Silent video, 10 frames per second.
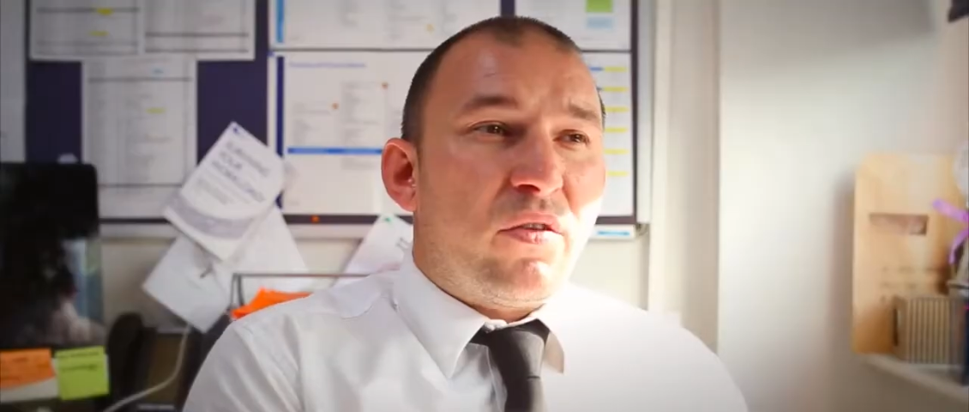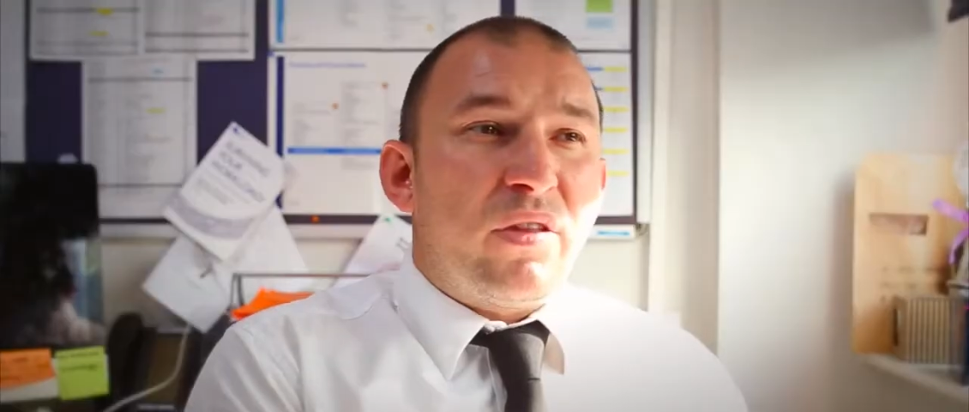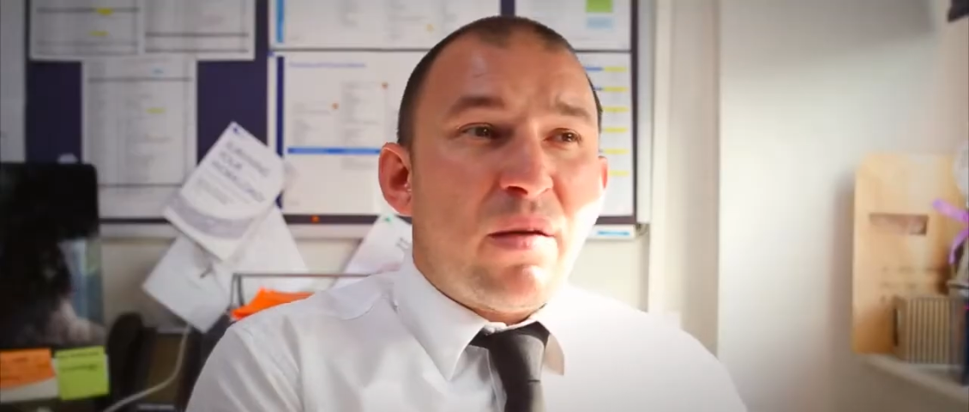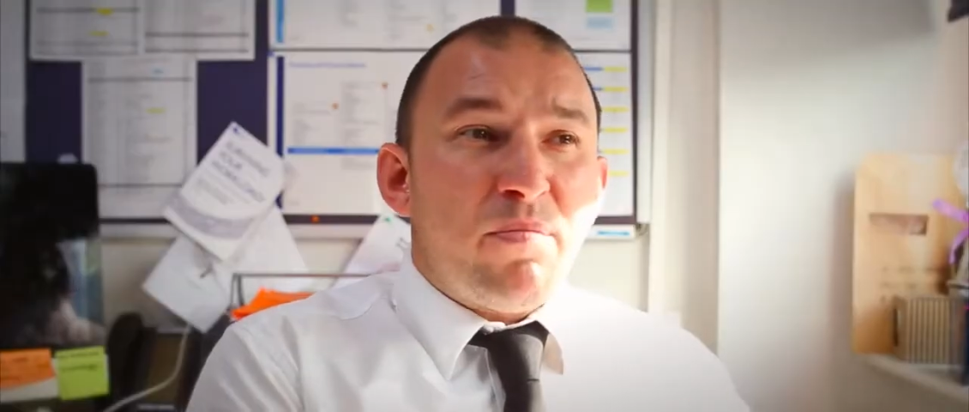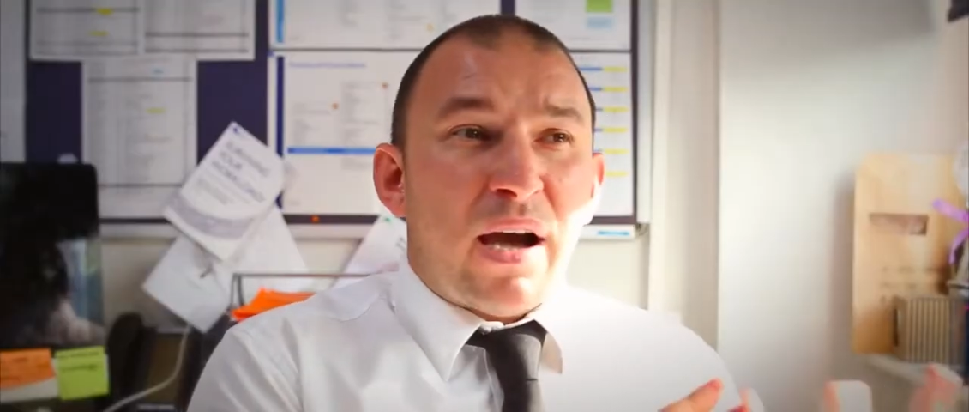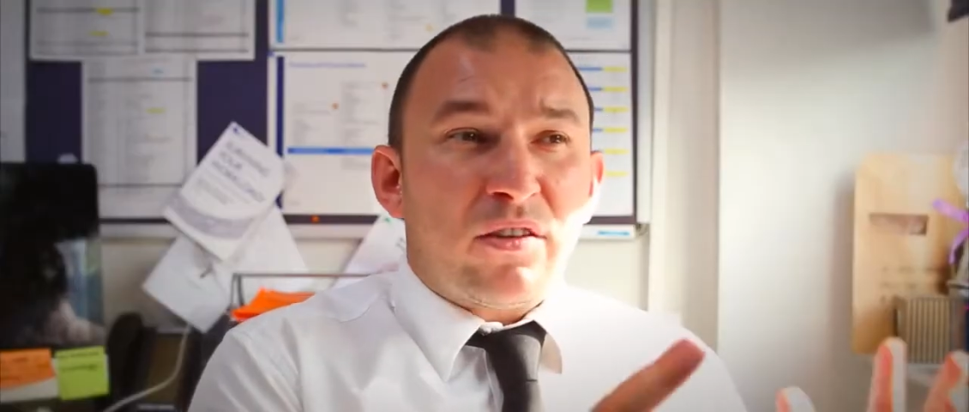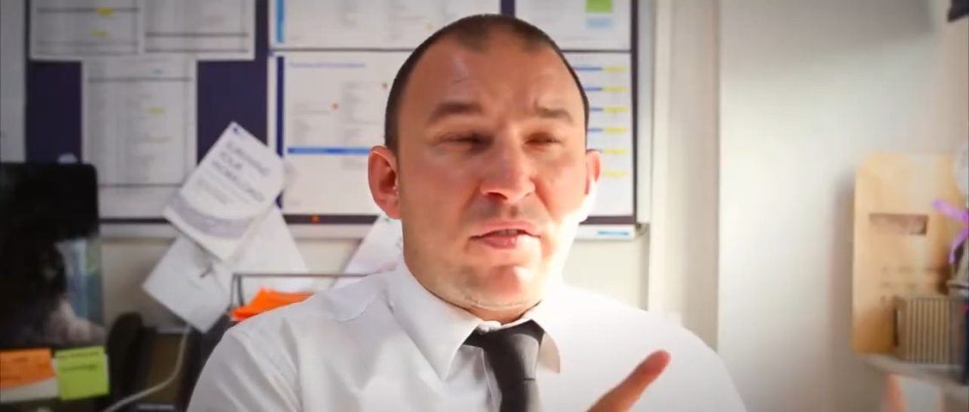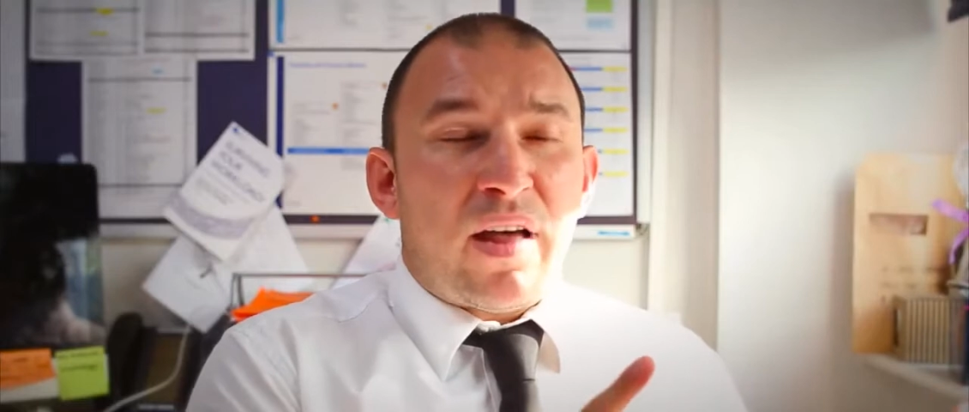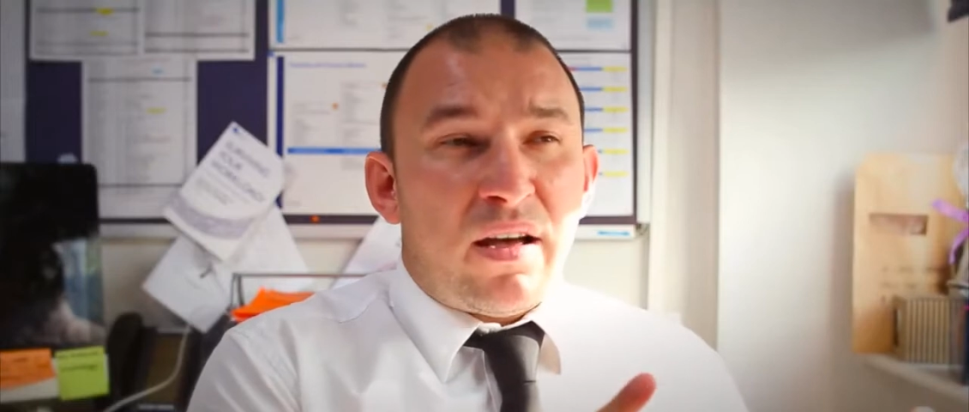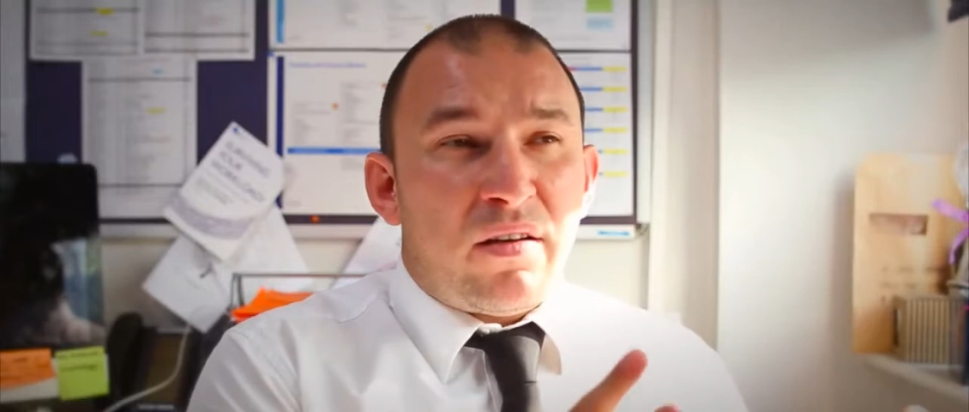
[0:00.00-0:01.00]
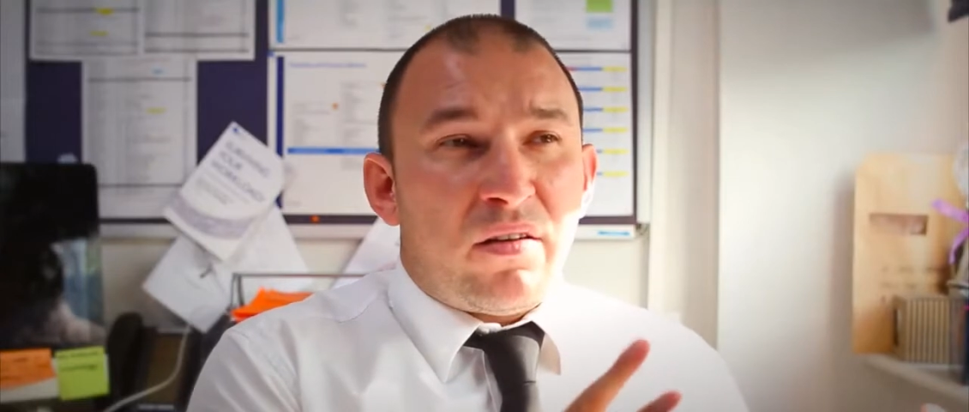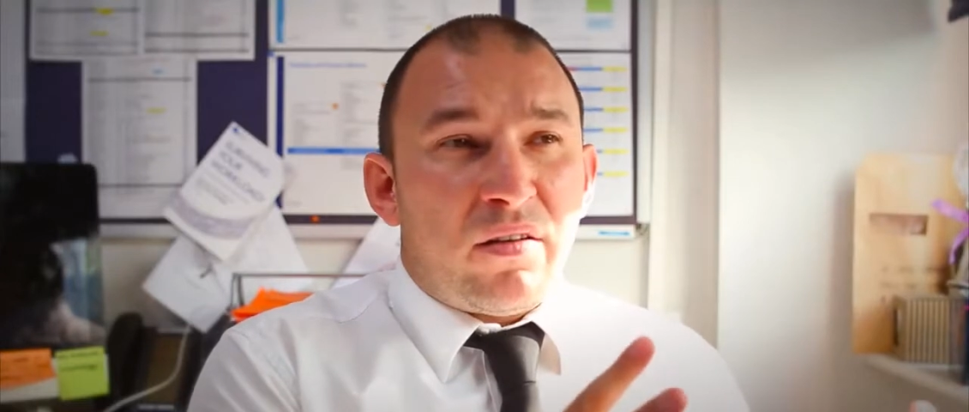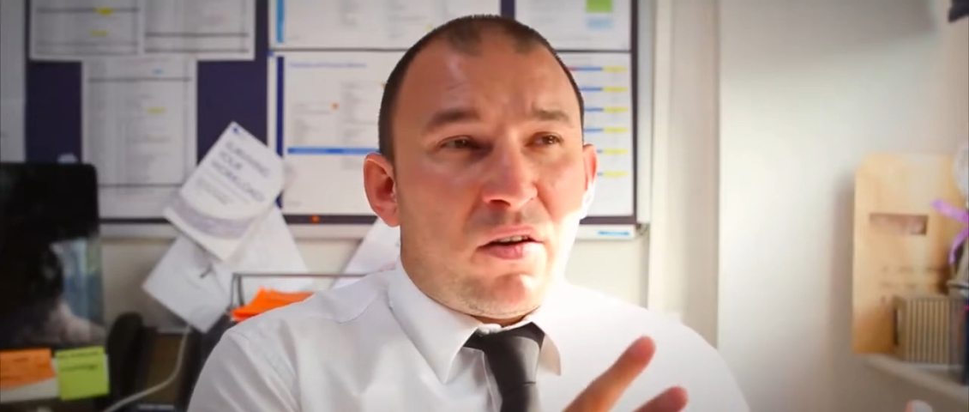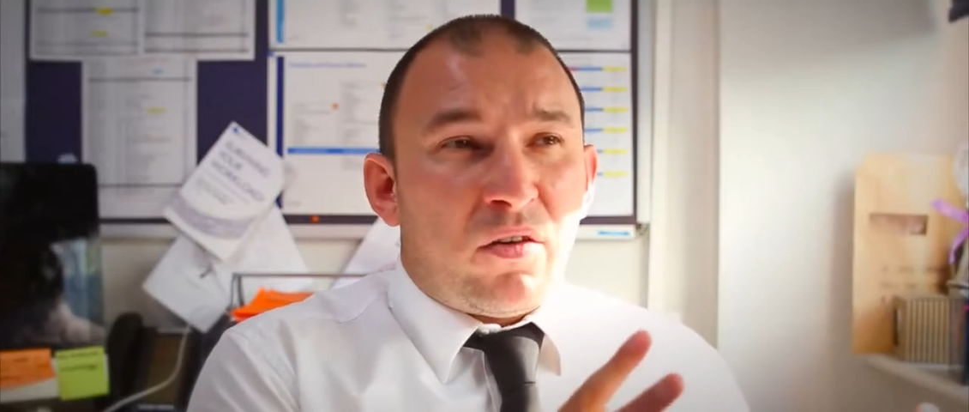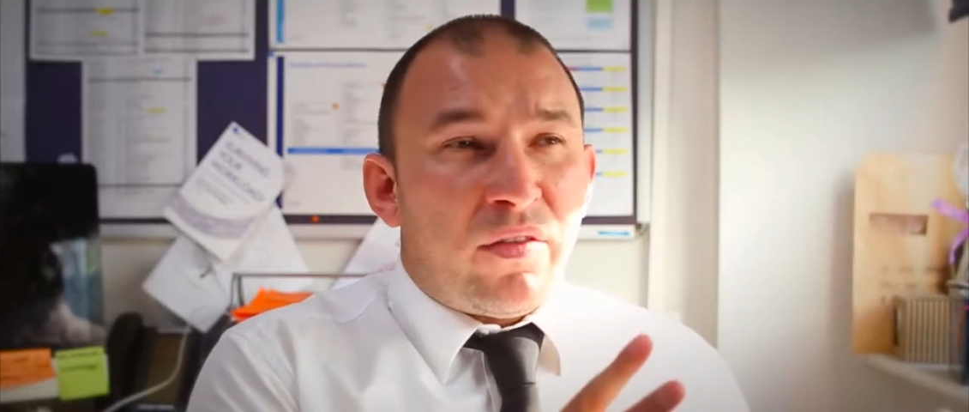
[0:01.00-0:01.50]
the impact of that
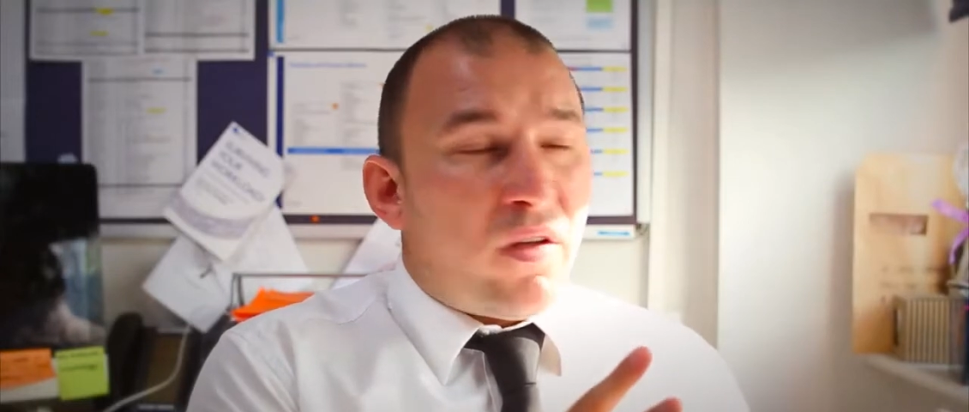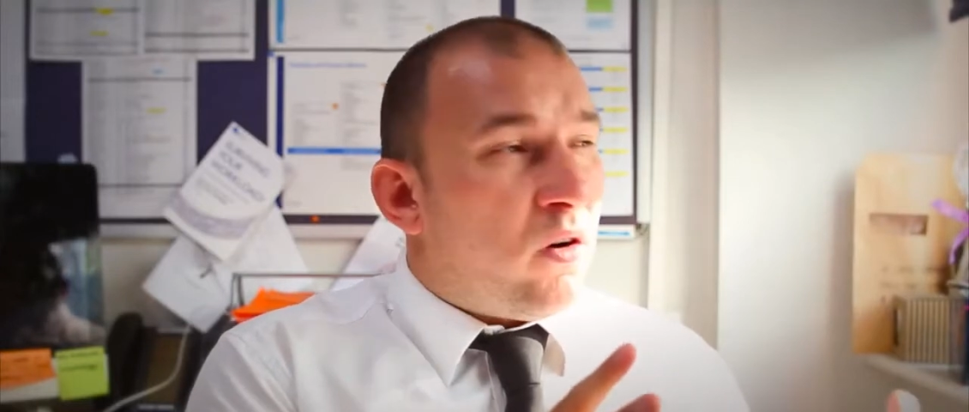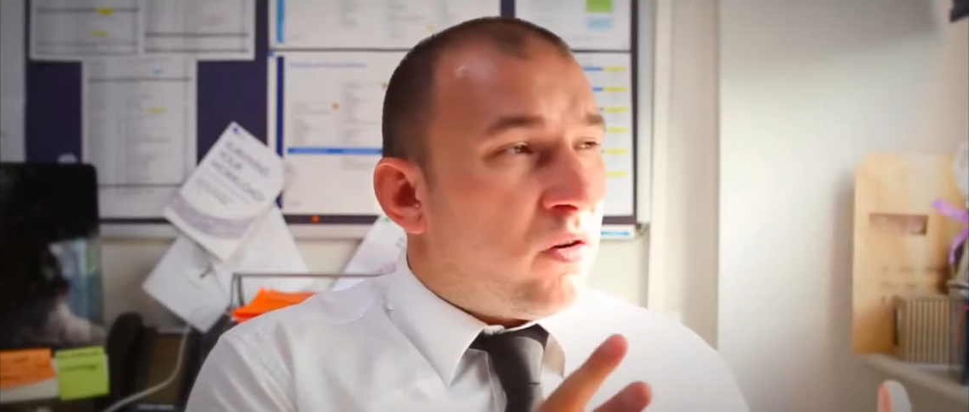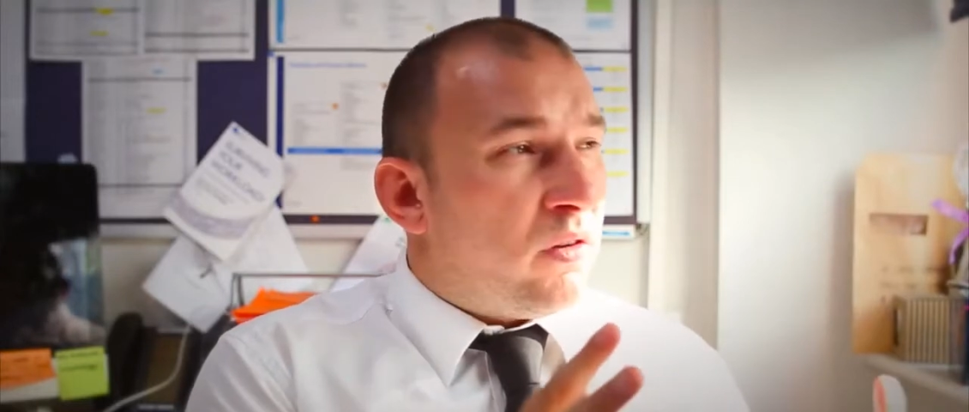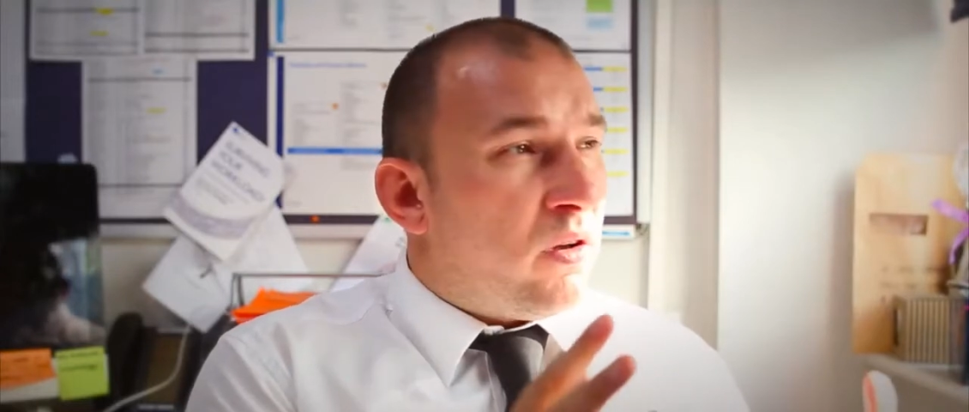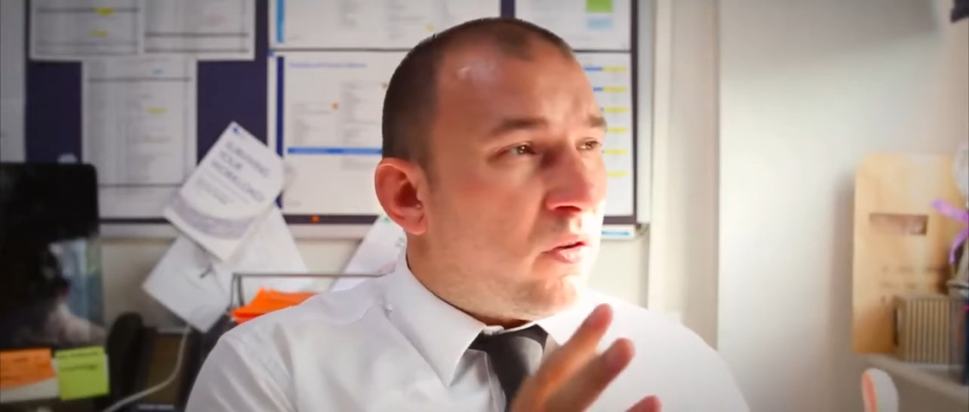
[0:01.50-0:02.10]
on